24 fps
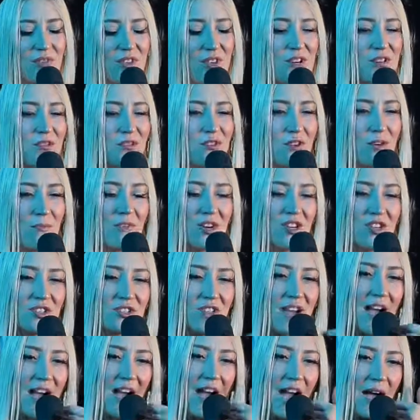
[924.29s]
there's so much
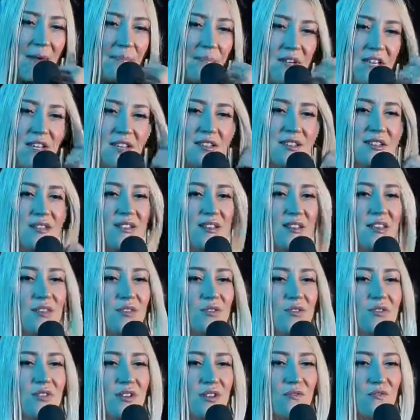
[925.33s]
that happened in
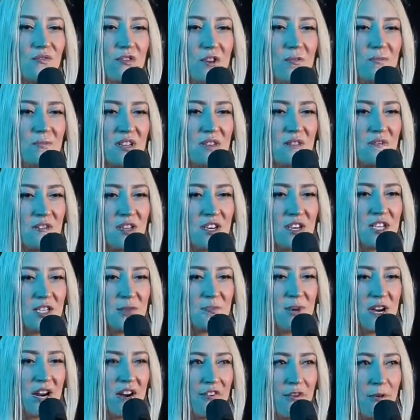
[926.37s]
those like formative years.
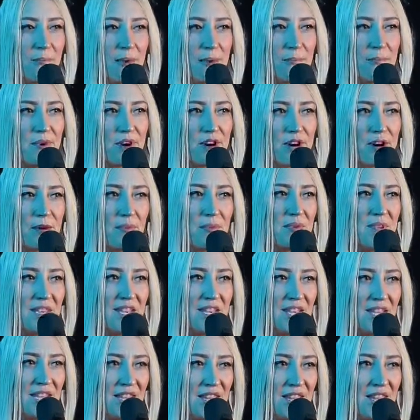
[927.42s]
But I remember
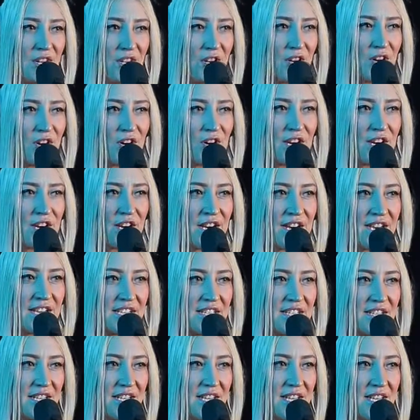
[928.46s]
being in the car
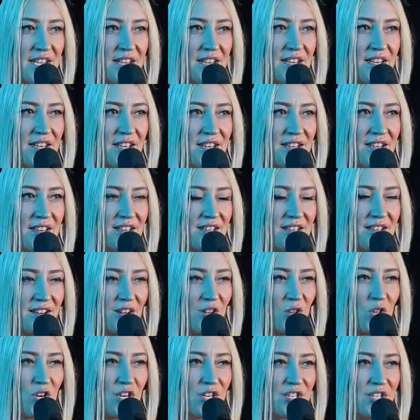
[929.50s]
and singing like
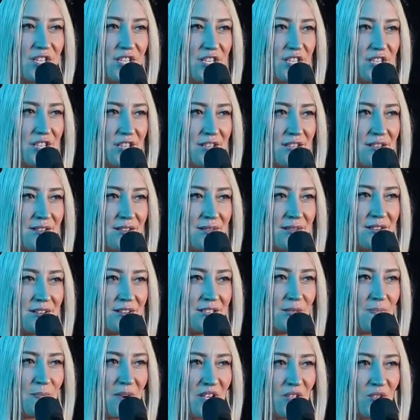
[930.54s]
along to
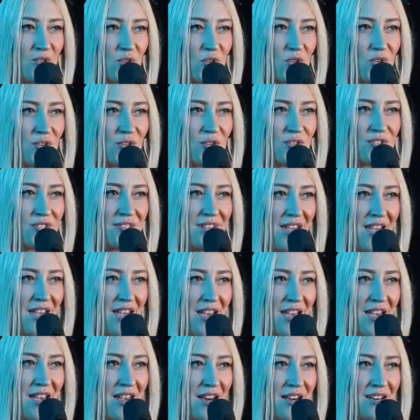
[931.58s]
Spice Girls.
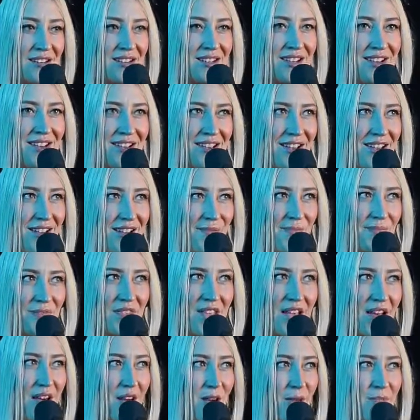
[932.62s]
And
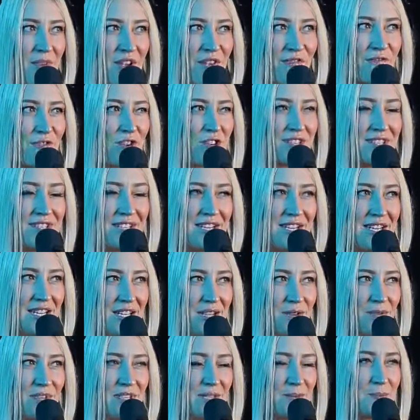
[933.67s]
my first
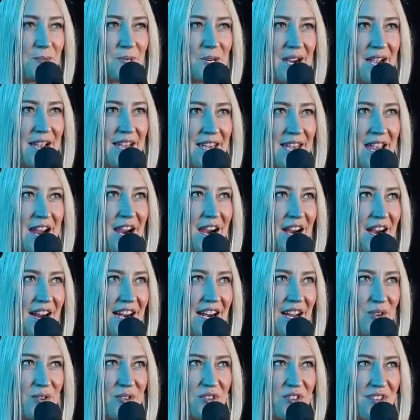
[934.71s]
CD was Mariah Carey.
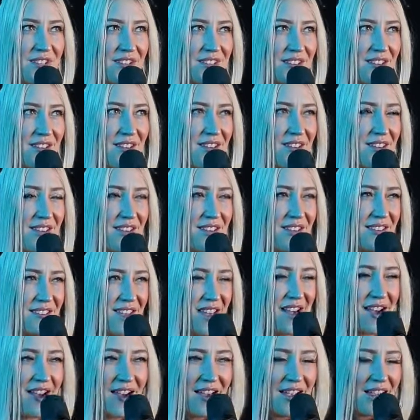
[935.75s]
And I was just like,
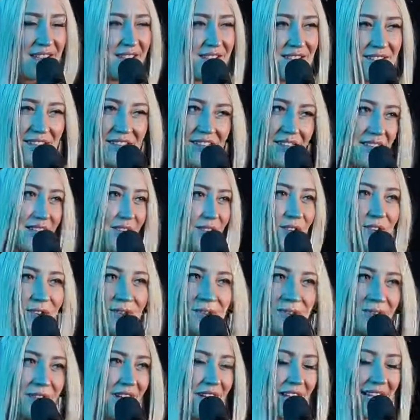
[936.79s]
yeah, I can sing
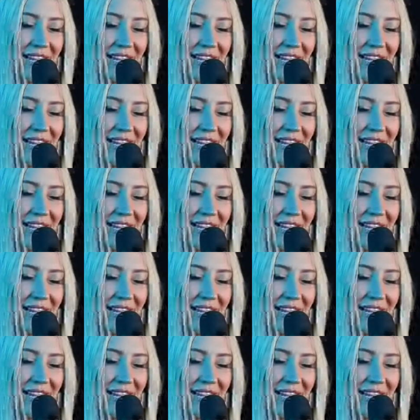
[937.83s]
Hero.